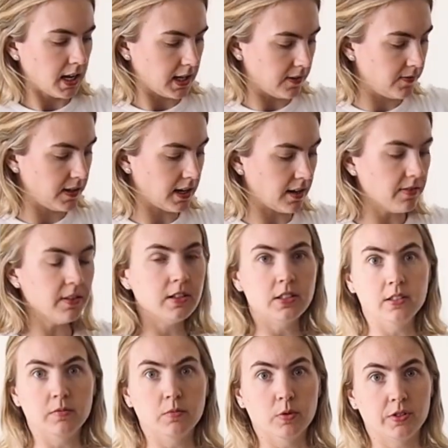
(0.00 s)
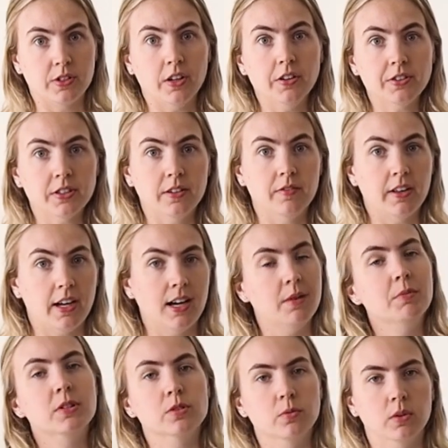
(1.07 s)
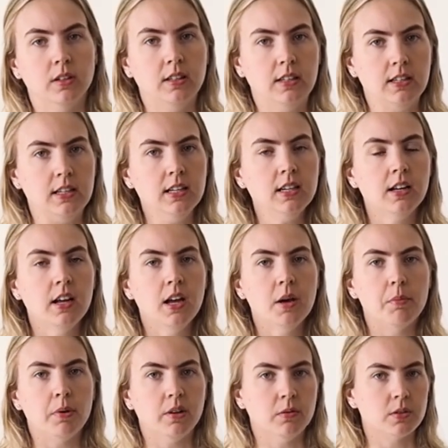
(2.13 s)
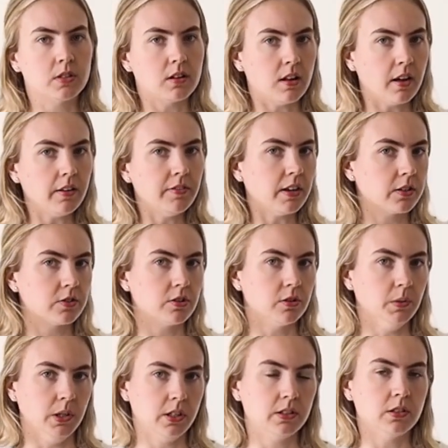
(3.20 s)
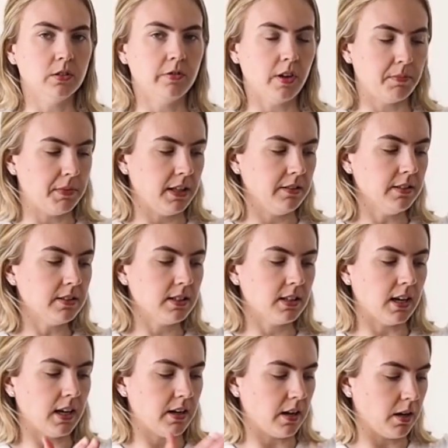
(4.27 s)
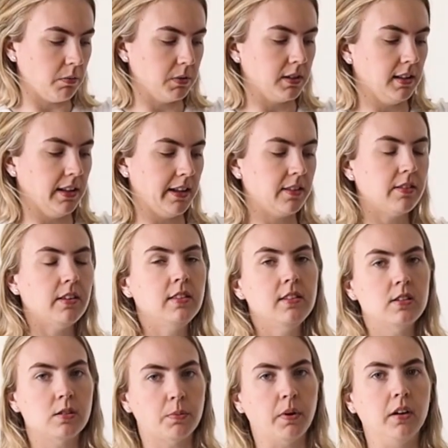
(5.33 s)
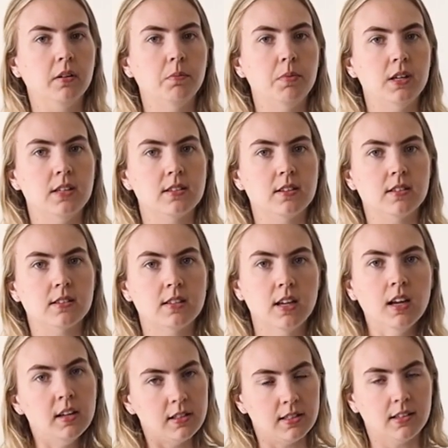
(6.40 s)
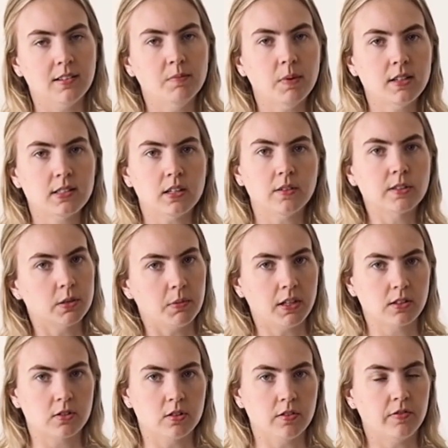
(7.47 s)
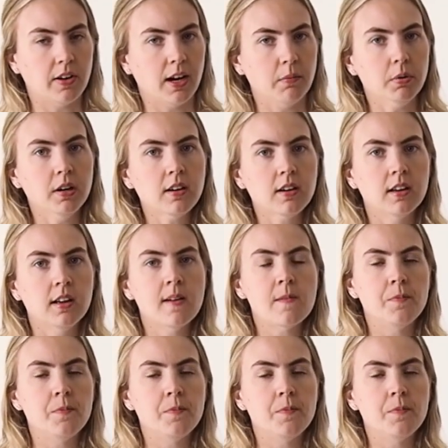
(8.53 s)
In the end, the result of the hem is really neat, but it was a lot of extra work, so if I made this again, I would lengthen these bottom pieces to give myself some extra fabric.